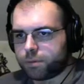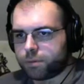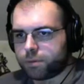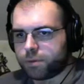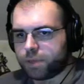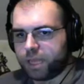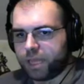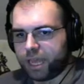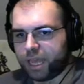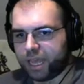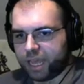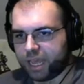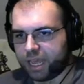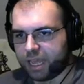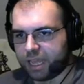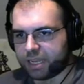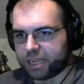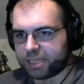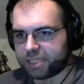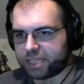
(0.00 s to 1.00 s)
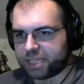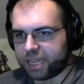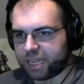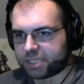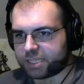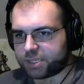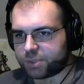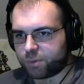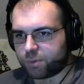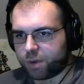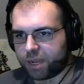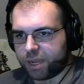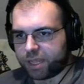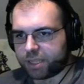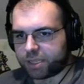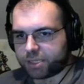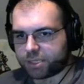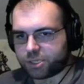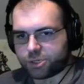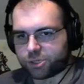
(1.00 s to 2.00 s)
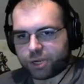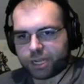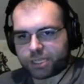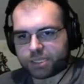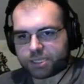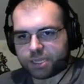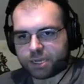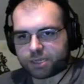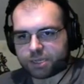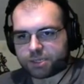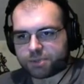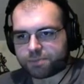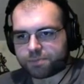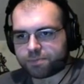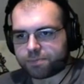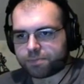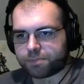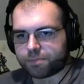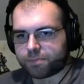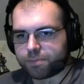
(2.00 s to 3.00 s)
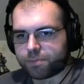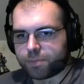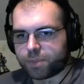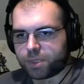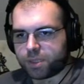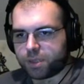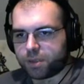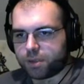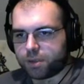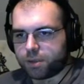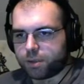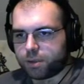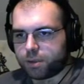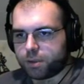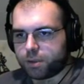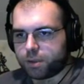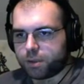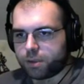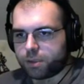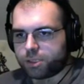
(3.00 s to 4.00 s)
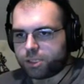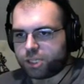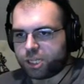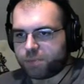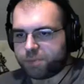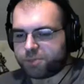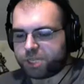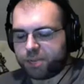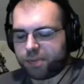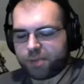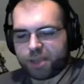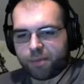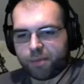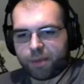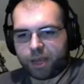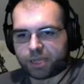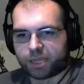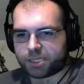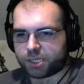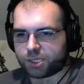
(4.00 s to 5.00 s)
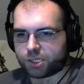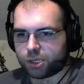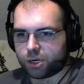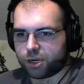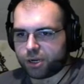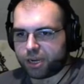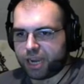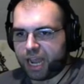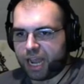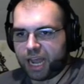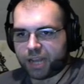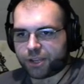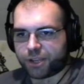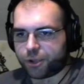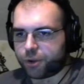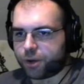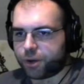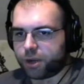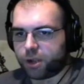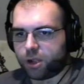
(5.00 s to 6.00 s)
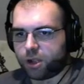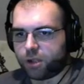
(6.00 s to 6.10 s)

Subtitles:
And that's why this strat sucks. Cheep Cheep hitboxes are not good at all.